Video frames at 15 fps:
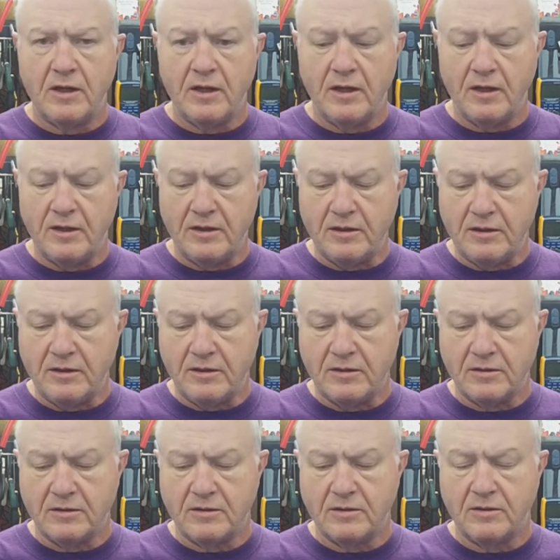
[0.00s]
a
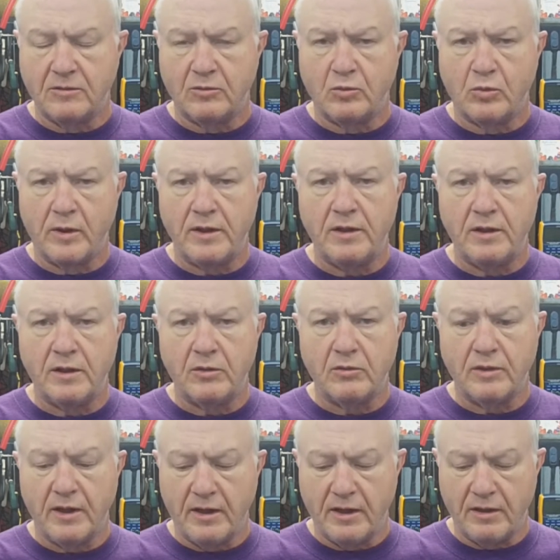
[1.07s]
radio
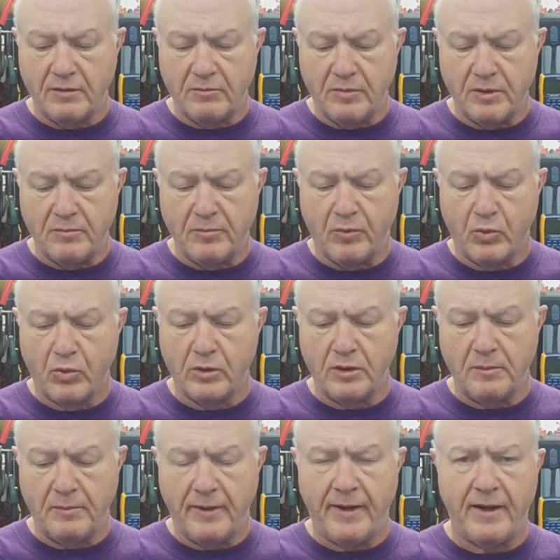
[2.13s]
that had been poorly
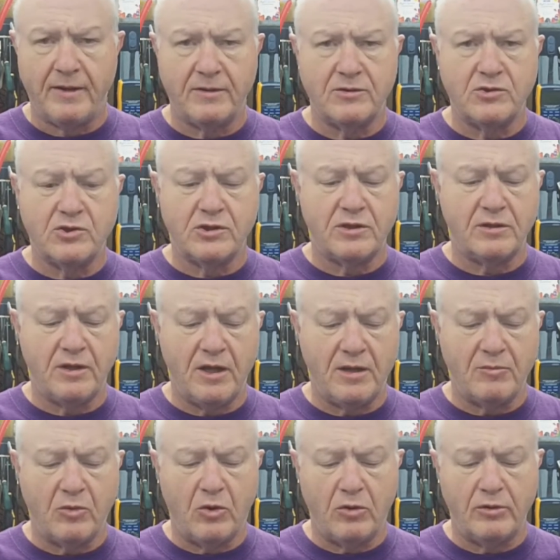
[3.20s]
packaged and
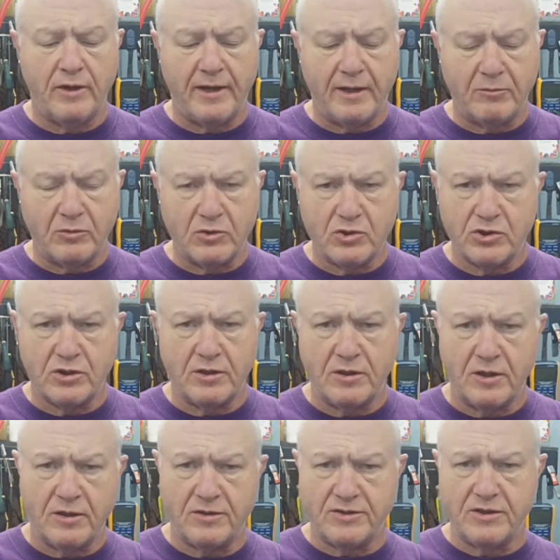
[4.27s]
came all damaged, and
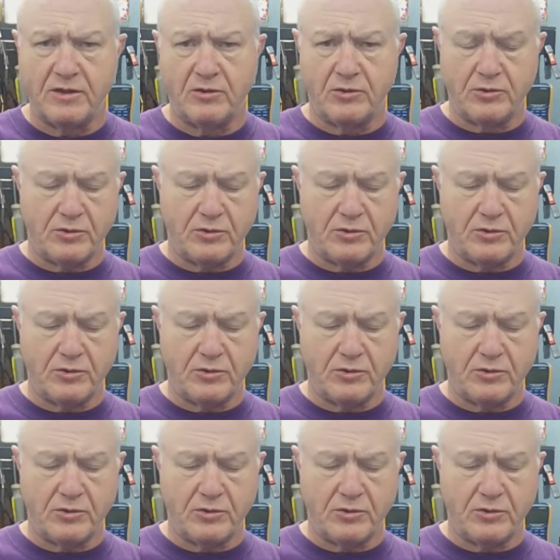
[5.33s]
then the seller